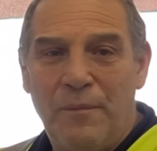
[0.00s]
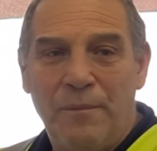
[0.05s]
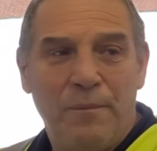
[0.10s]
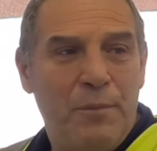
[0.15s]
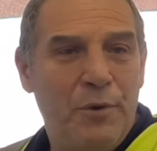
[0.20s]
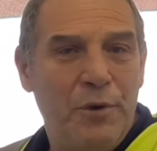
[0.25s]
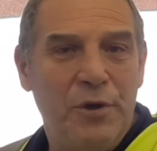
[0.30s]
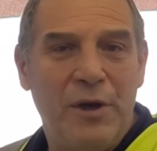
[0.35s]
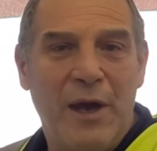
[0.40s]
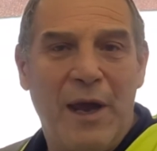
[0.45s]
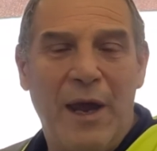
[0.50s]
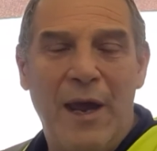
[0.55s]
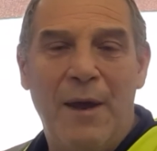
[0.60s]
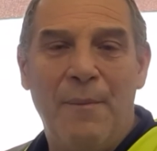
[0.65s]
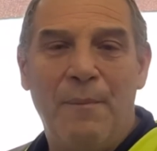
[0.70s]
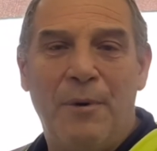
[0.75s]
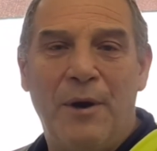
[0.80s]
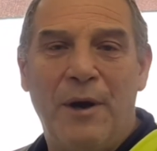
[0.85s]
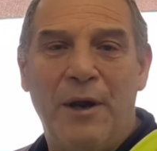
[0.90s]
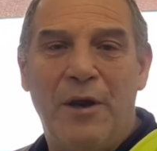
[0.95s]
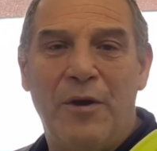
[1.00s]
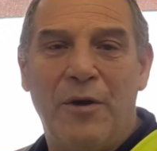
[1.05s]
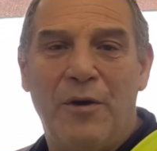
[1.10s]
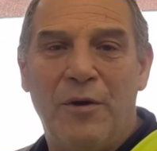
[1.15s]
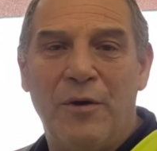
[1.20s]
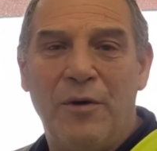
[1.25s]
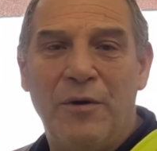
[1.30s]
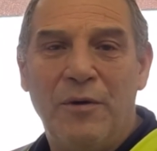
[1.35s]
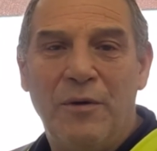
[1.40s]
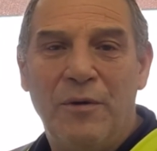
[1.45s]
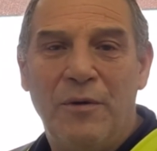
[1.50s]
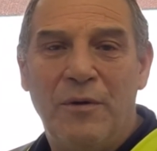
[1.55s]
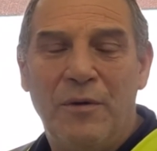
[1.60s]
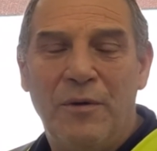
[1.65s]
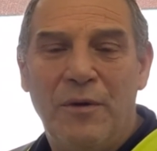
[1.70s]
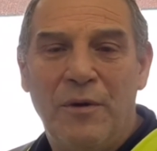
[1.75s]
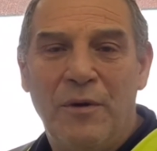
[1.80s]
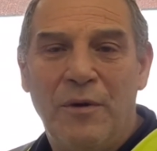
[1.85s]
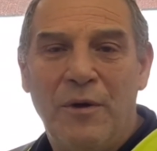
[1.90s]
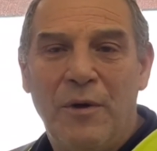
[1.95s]
Put your handbrake on,
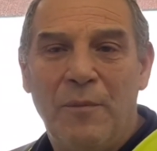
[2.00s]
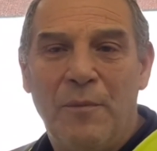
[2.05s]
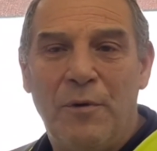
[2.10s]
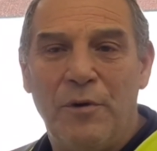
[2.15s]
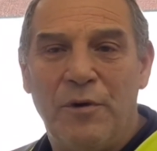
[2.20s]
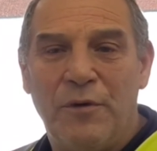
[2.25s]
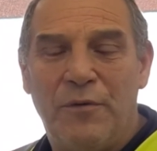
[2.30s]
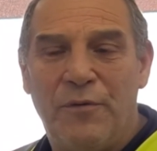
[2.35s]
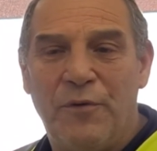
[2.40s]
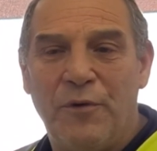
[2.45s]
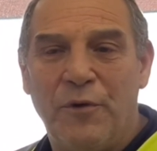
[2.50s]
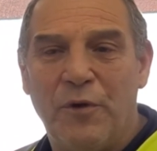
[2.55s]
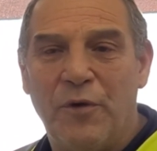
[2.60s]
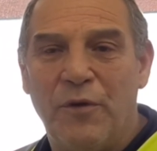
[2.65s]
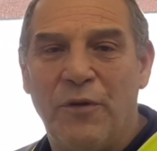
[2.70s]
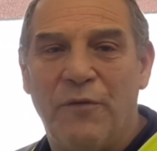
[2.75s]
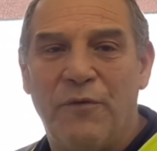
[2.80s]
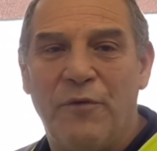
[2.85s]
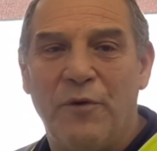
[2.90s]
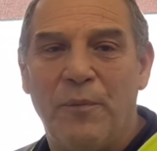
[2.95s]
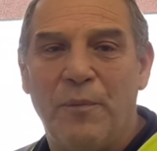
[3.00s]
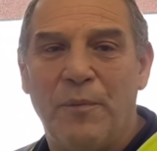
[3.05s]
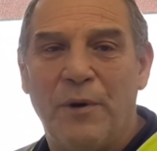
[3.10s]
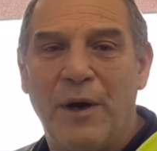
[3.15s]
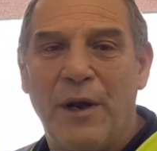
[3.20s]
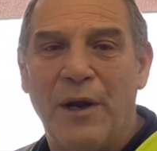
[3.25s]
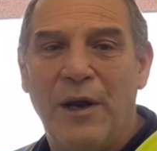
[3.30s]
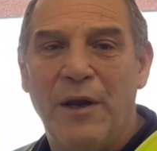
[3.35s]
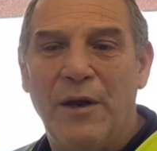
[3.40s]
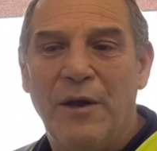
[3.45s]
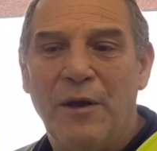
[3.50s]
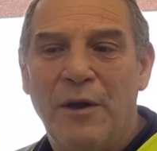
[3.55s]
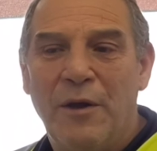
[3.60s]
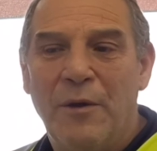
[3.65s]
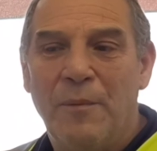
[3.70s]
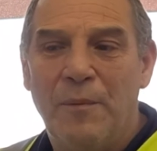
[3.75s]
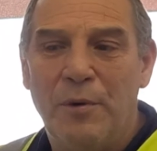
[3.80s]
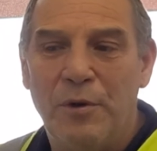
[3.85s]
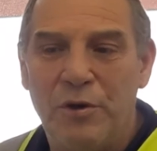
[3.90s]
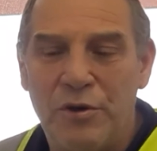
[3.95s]
put your foot on the foot brake,
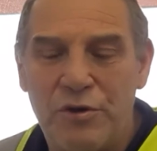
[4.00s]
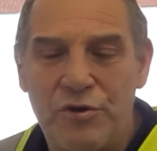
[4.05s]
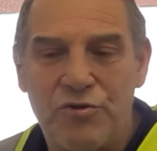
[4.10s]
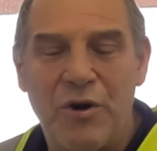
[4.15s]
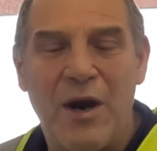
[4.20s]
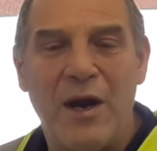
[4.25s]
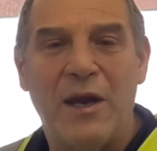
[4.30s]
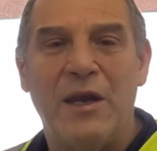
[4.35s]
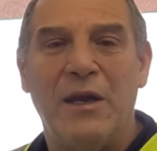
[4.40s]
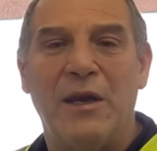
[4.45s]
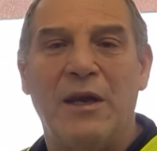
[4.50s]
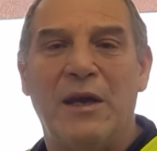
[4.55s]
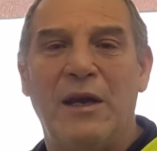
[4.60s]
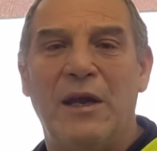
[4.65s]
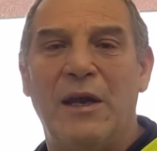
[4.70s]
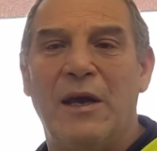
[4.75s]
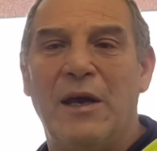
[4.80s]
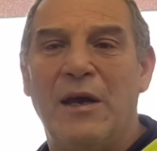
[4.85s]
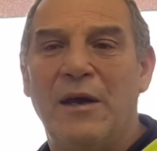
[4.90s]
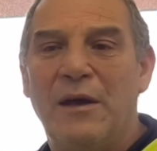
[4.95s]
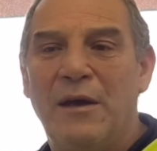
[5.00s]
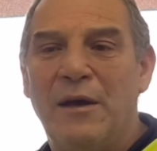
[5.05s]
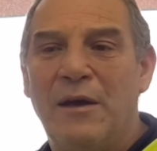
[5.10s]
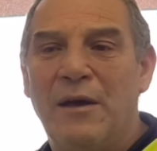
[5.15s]
put your truck in gear,